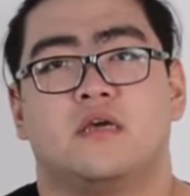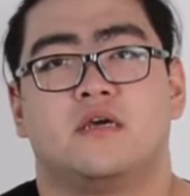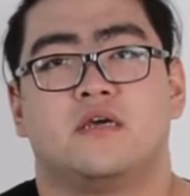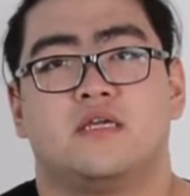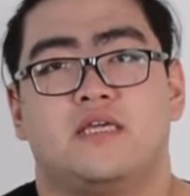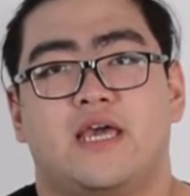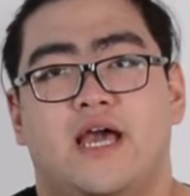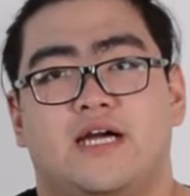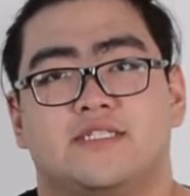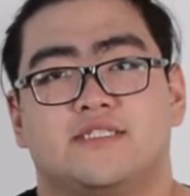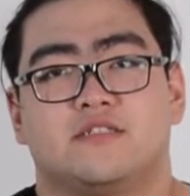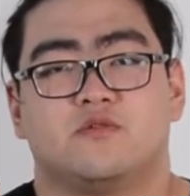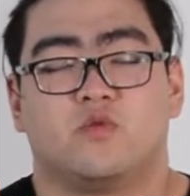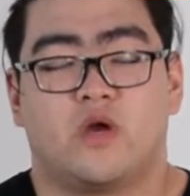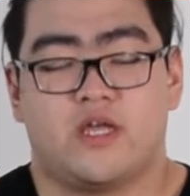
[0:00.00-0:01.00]
Yeah,
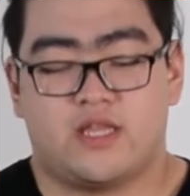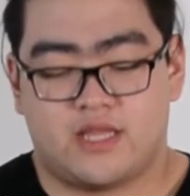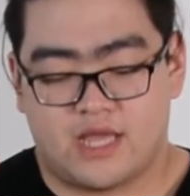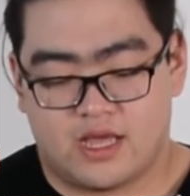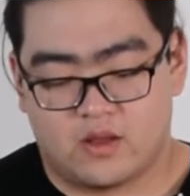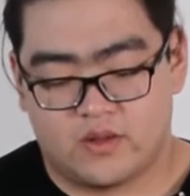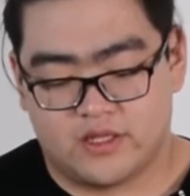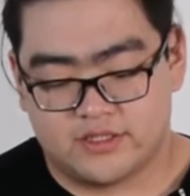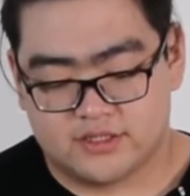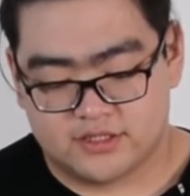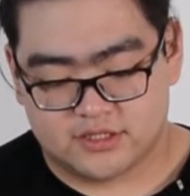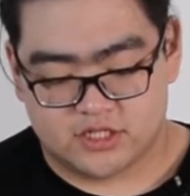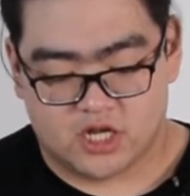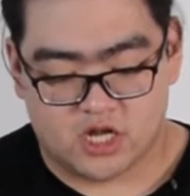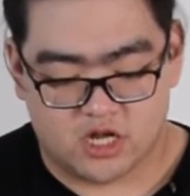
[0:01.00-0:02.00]
so right now let's
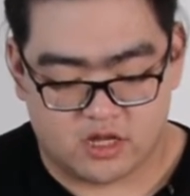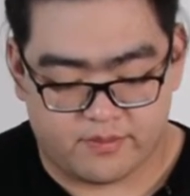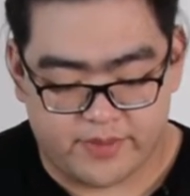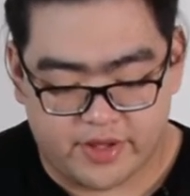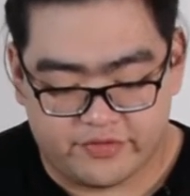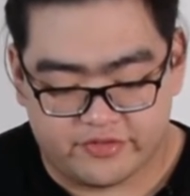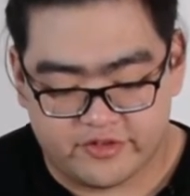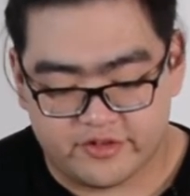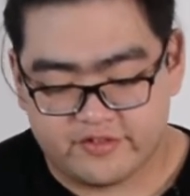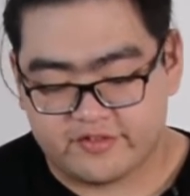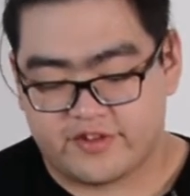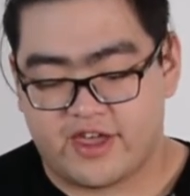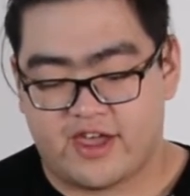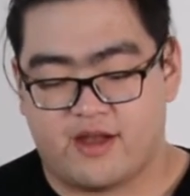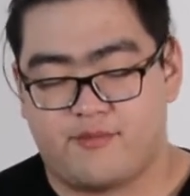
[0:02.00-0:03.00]
talk about
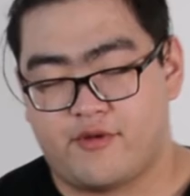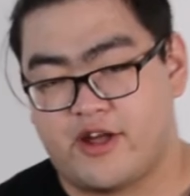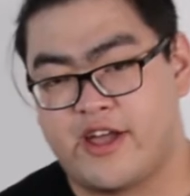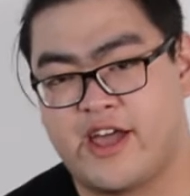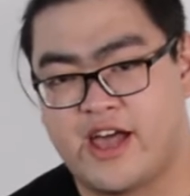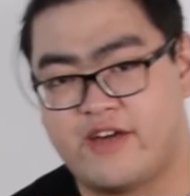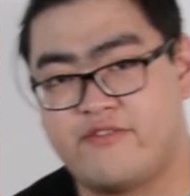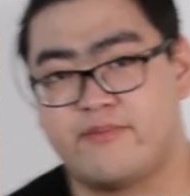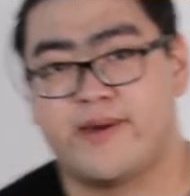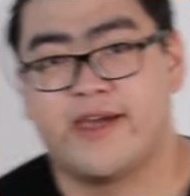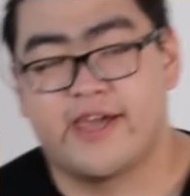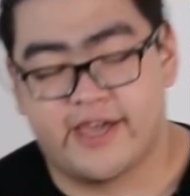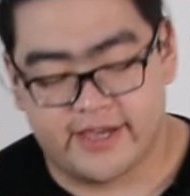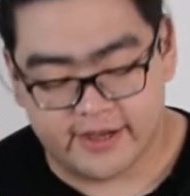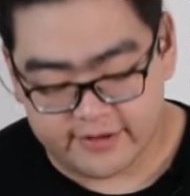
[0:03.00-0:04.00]
this camera I have in my
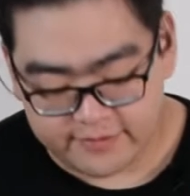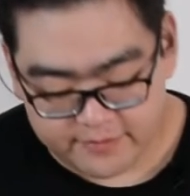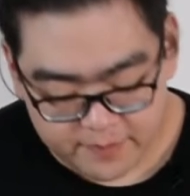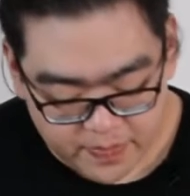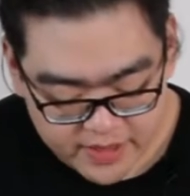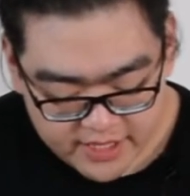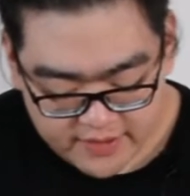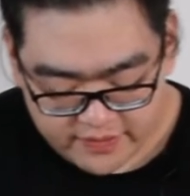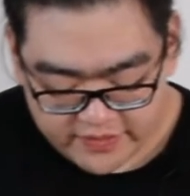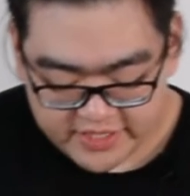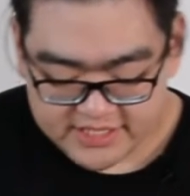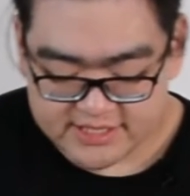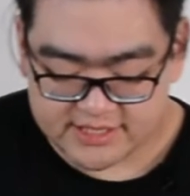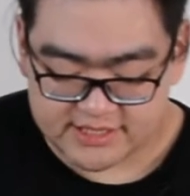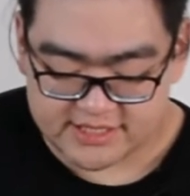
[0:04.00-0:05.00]
hand.
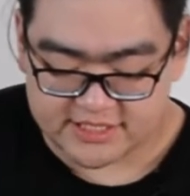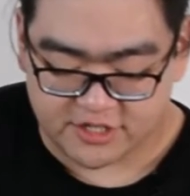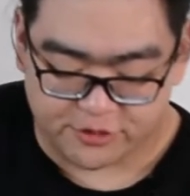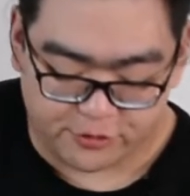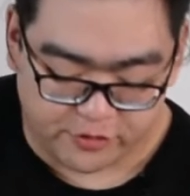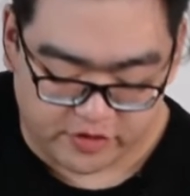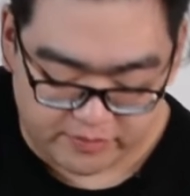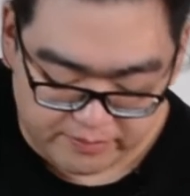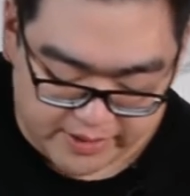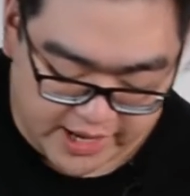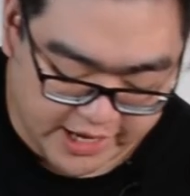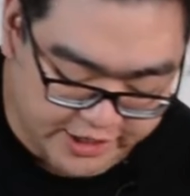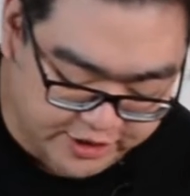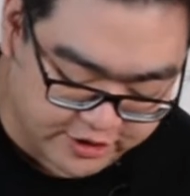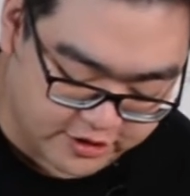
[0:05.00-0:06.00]
This is our Green
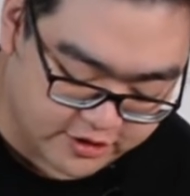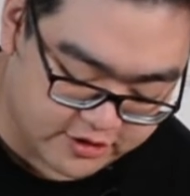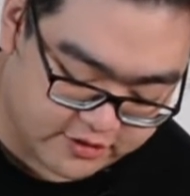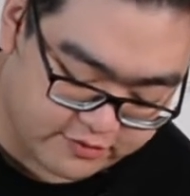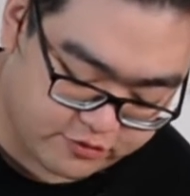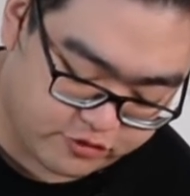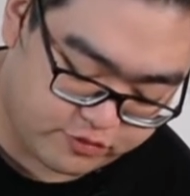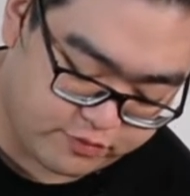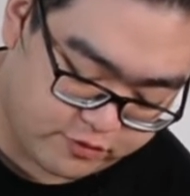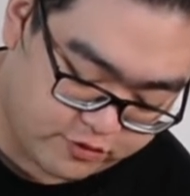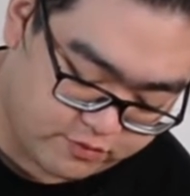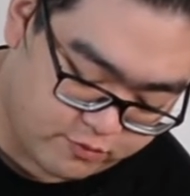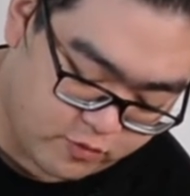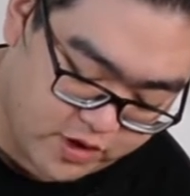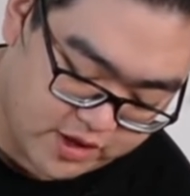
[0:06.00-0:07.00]
Backyard
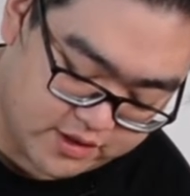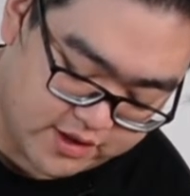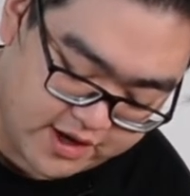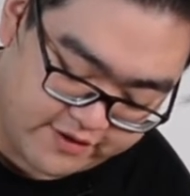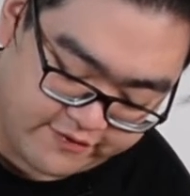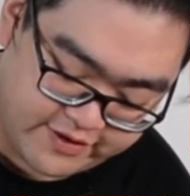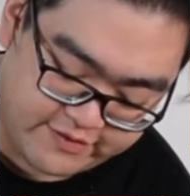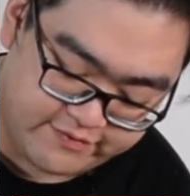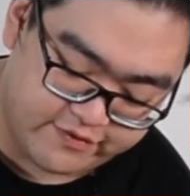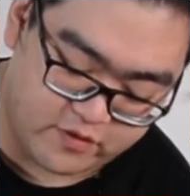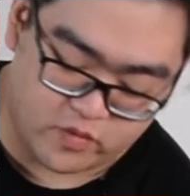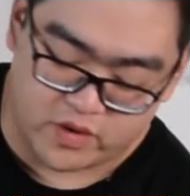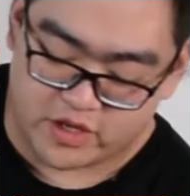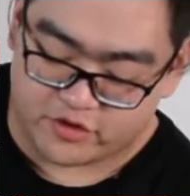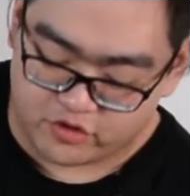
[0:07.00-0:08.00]
Wildlife
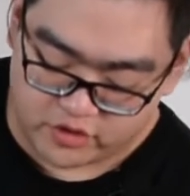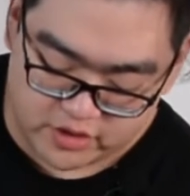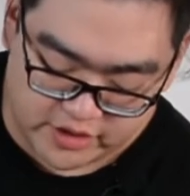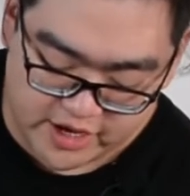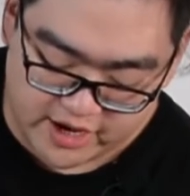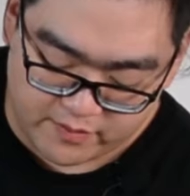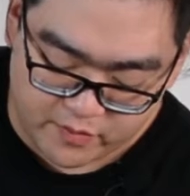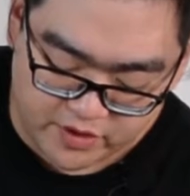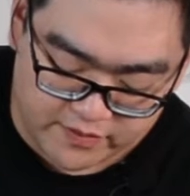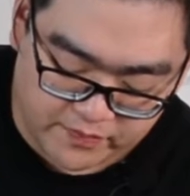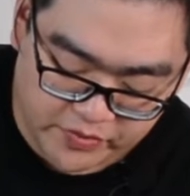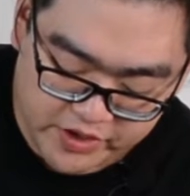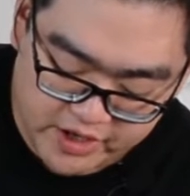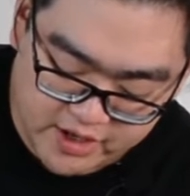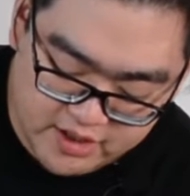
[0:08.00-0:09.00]
Infrared Trail Camera.
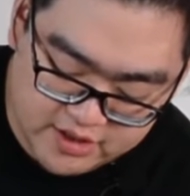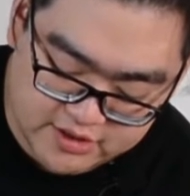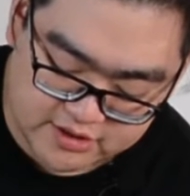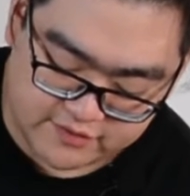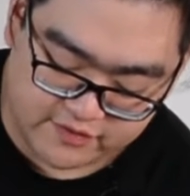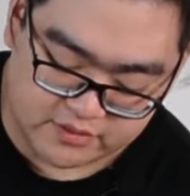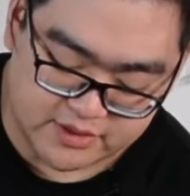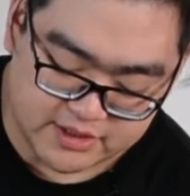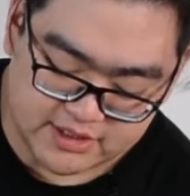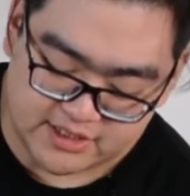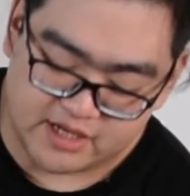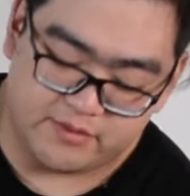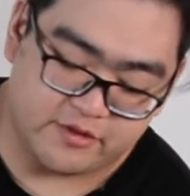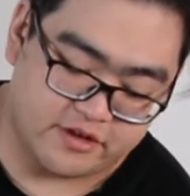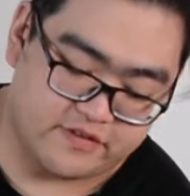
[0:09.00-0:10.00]
So from its
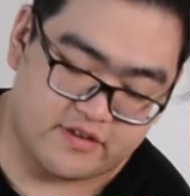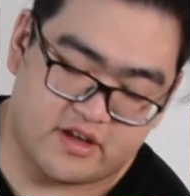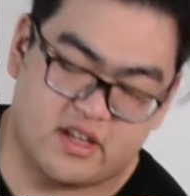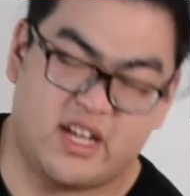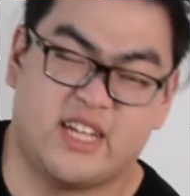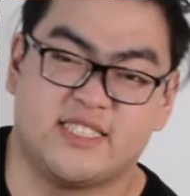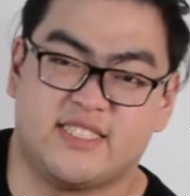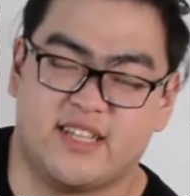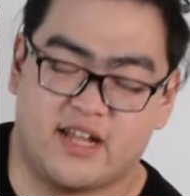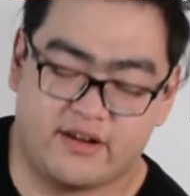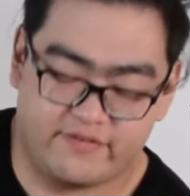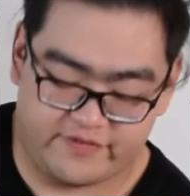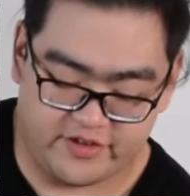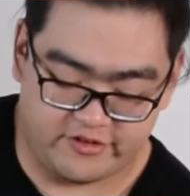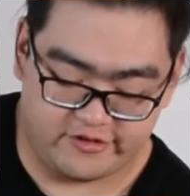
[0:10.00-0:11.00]
name you can tell it has a lot
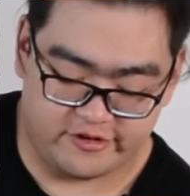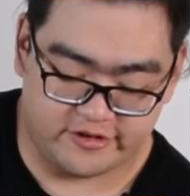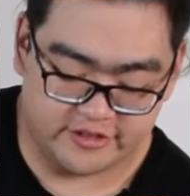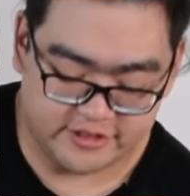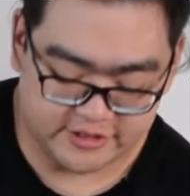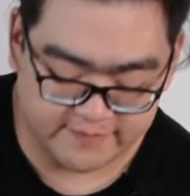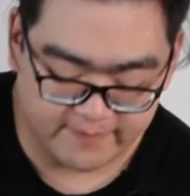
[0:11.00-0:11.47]
of features.